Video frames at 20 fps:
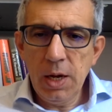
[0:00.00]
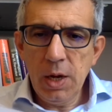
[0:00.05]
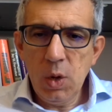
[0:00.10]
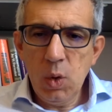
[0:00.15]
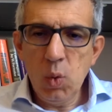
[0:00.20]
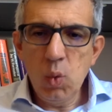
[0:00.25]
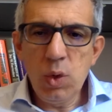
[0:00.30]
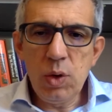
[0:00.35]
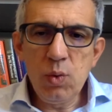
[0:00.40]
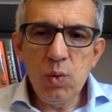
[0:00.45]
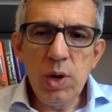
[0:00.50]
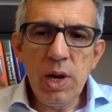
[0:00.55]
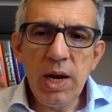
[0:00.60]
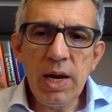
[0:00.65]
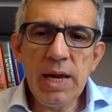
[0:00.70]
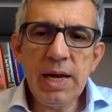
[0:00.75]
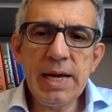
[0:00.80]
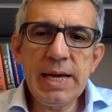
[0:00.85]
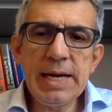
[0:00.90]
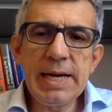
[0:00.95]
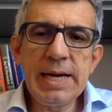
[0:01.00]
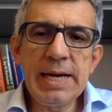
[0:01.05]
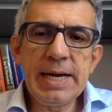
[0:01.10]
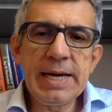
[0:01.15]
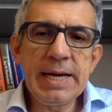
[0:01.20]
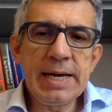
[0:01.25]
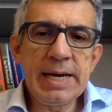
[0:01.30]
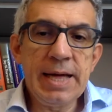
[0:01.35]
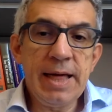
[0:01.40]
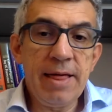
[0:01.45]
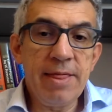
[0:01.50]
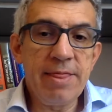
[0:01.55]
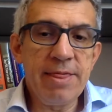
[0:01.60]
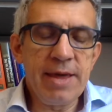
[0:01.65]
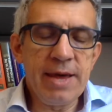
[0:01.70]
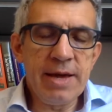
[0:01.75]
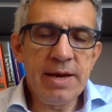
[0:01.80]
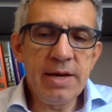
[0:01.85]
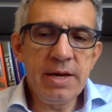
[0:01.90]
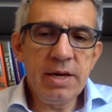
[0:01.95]
We will
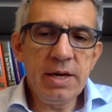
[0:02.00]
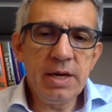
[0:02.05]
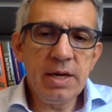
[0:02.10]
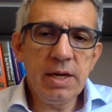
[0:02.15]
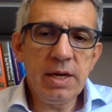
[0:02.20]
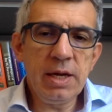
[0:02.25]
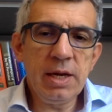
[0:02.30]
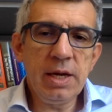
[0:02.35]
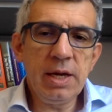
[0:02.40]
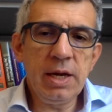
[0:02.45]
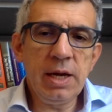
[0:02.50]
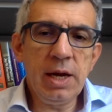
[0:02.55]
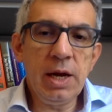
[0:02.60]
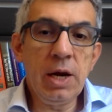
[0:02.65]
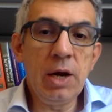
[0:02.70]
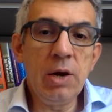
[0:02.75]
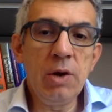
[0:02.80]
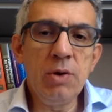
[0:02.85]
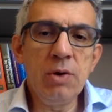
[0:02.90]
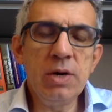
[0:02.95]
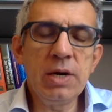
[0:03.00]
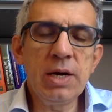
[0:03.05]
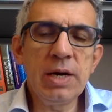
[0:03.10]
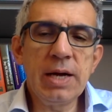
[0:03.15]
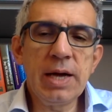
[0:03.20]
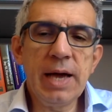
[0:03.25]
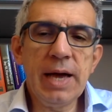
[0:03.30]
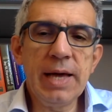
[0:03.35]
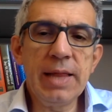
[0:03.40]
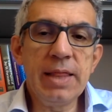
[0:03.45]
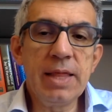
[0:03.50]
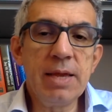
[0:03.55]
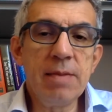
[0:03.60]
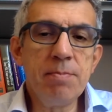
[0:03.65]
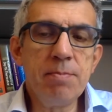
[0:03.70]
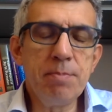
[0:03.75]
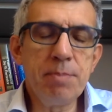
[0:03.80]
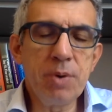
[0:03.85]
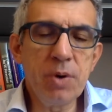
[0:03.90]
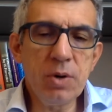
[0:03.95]
then look at the
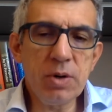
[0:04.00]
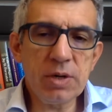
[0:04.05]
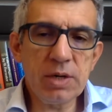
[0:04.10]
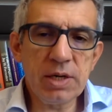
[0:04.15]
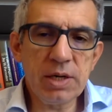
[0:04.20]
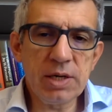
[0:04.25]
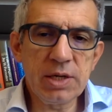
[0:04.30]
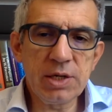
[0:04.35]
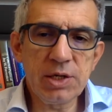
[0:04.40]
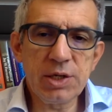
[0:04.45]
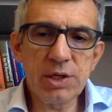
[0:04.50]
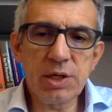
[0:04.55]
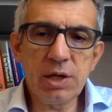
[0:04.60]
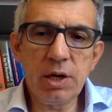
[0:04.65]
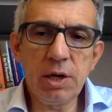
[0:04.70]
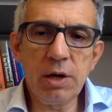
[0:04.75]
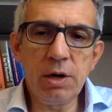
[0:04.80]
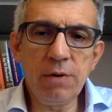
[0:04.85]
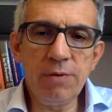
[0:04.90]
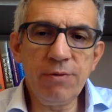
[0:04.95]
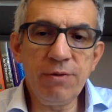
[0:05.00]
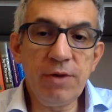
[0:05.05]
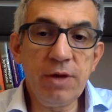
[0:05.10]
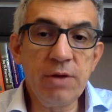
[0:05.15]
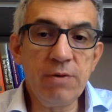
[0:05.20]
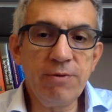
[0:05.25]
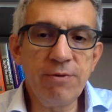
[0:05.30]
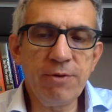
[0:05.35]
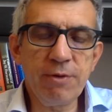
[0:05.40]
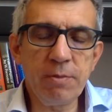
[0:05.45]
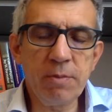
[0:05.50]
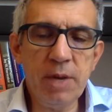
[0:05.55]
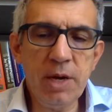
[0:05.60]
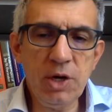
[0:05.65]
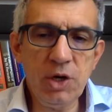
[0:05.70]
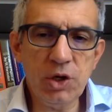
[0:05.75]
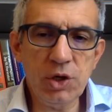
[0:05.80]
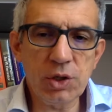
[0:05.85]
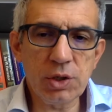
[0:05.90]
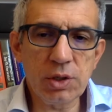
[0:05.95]
importance of
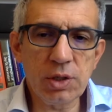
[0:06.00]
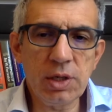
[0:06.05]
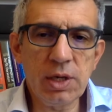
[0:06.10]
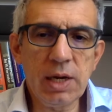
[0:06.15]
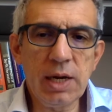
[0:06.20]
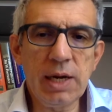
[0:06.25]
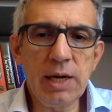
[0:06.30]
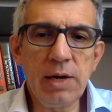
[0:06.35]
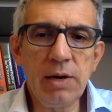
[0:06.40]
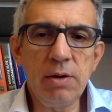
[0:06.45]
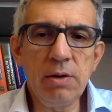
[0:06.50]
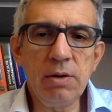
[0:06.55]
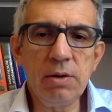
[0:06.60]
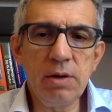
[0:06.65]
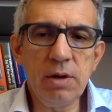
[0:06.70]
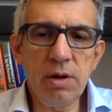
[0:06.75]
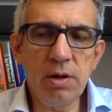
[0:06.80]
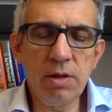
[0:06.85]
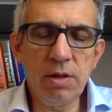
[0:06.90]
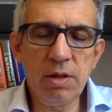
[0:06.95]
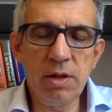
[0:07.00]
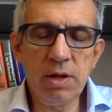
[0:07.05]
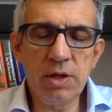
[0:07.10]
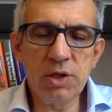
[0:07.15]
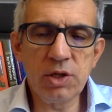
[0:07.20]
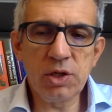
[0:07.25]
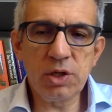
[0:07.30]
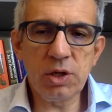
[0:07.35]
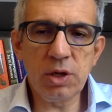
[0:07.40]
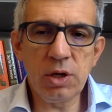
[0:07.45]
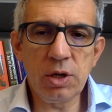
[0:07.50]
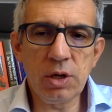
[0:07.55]
information along this